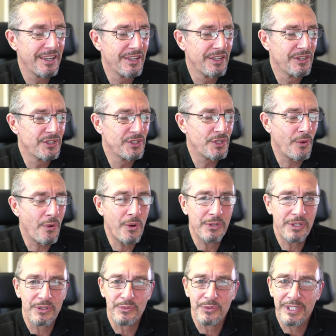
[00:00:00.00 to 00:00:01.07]
short
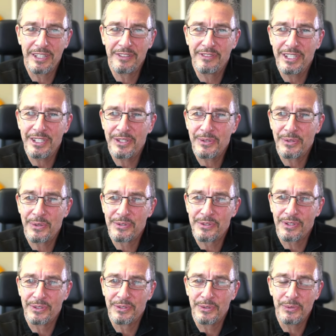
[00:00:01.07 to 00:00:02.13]
and real videos
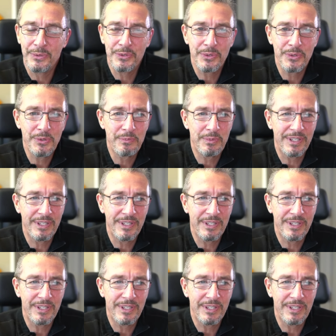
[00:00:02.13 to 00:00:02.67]
on YouTube,